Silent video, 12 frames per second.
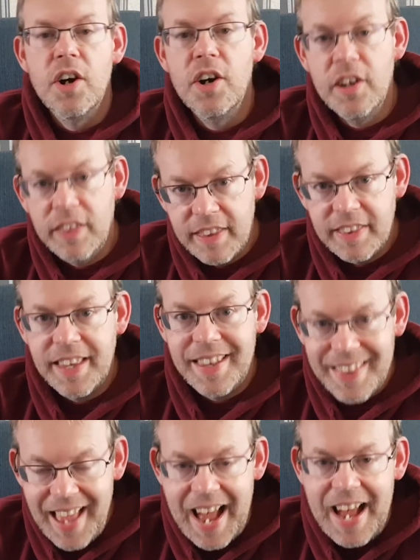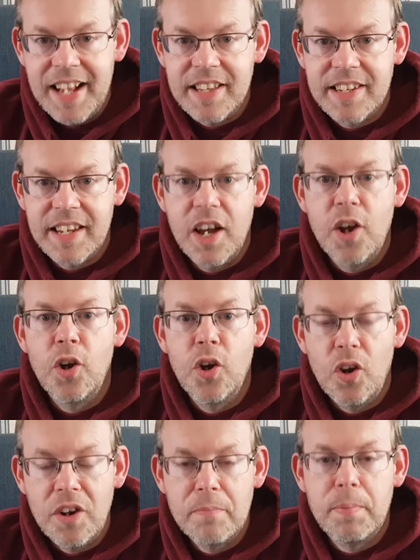Other than that, a
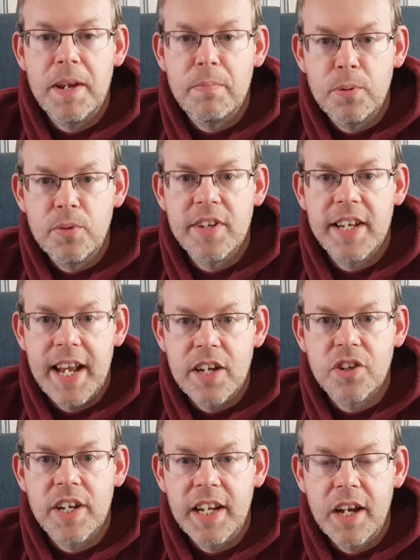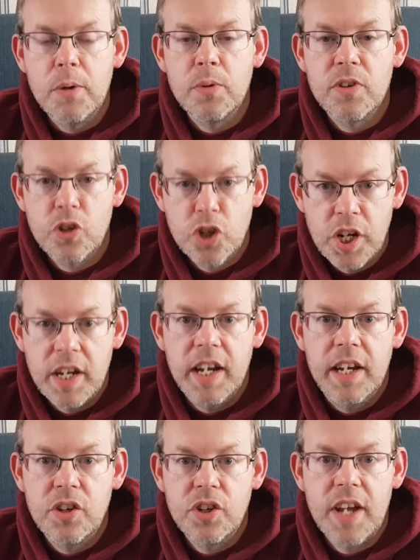lot of people did actually go to
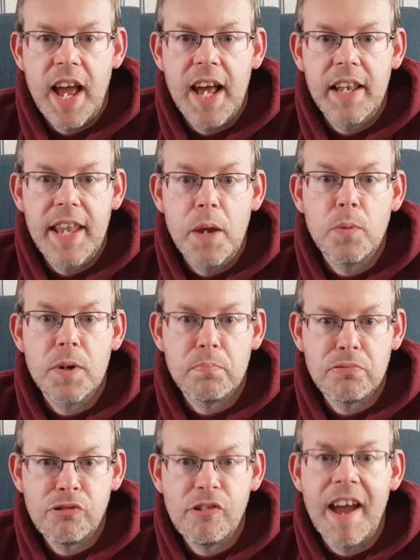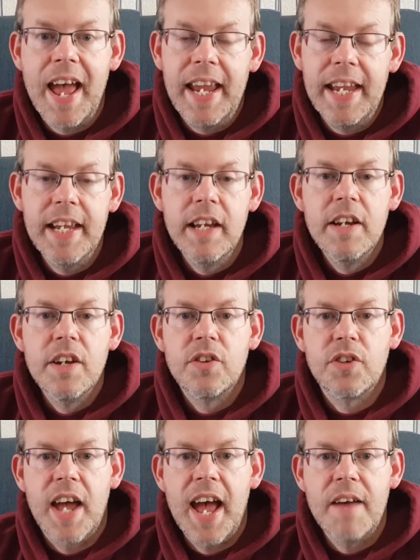church and they would pray
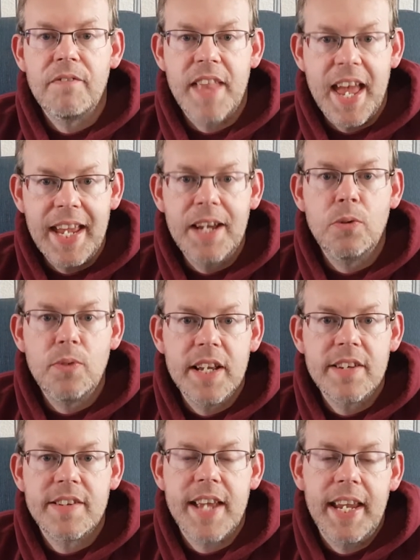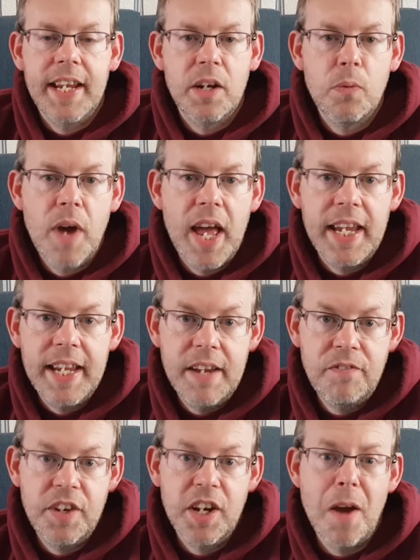to have their illness taken away.
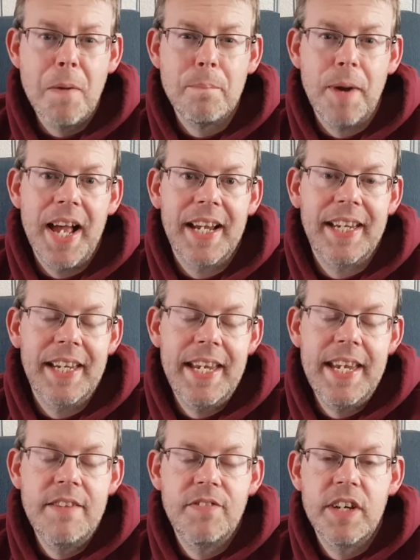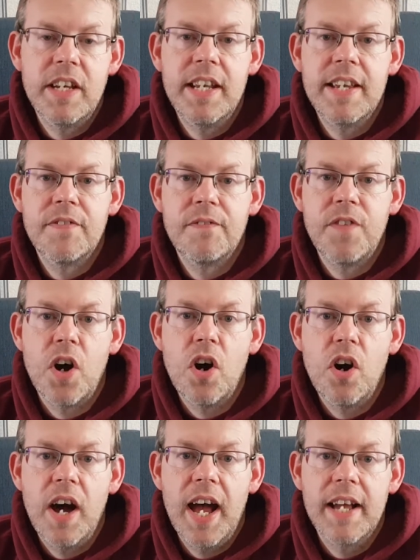If you go back even as
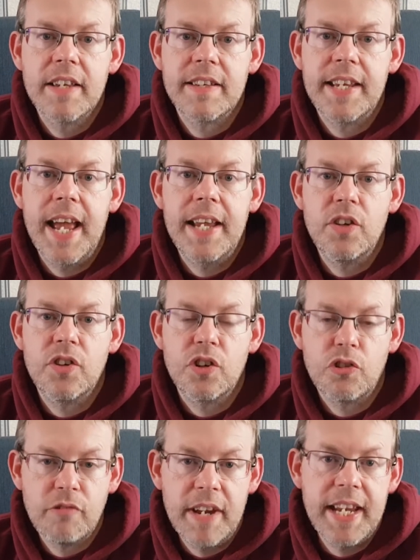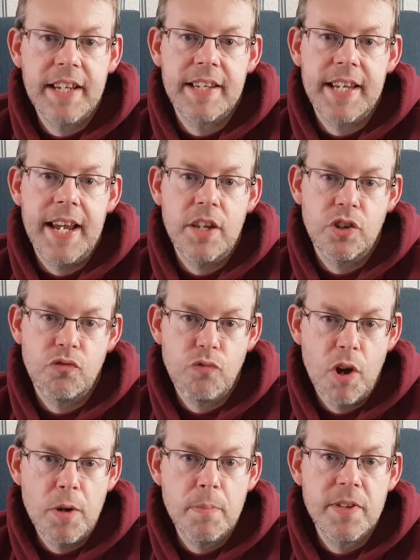far as the ancient Greeks, the ancient
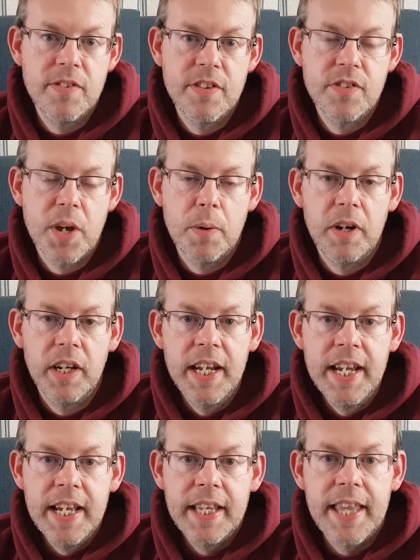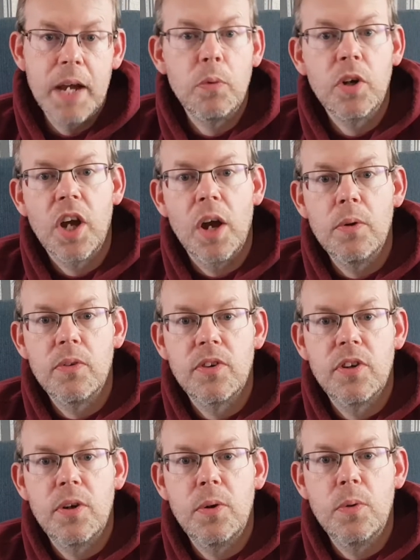Romans, and so on, they would go
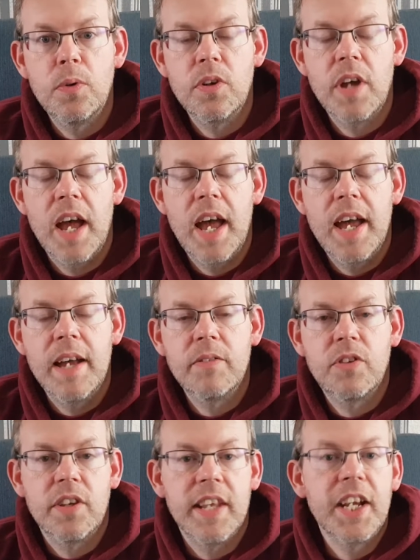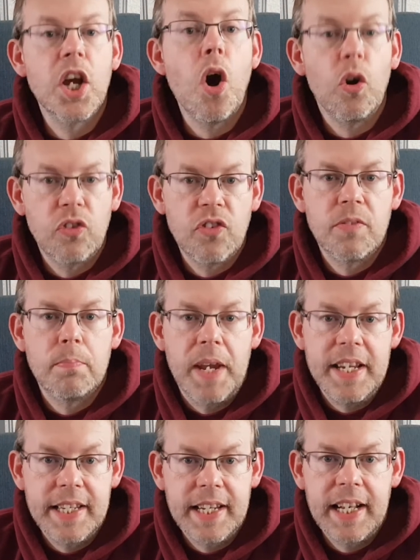to uh, to the gods
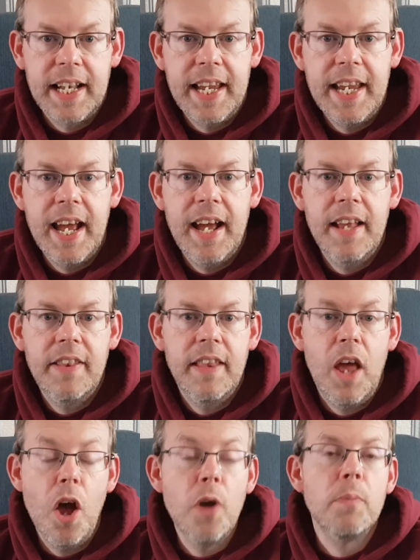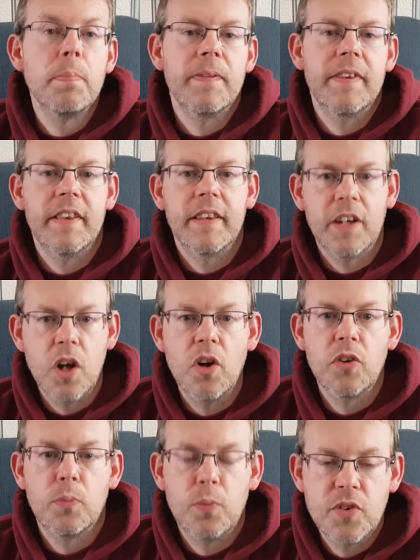basically and hope that the
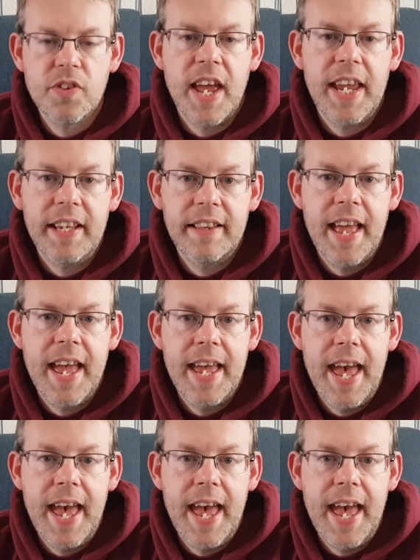god would take their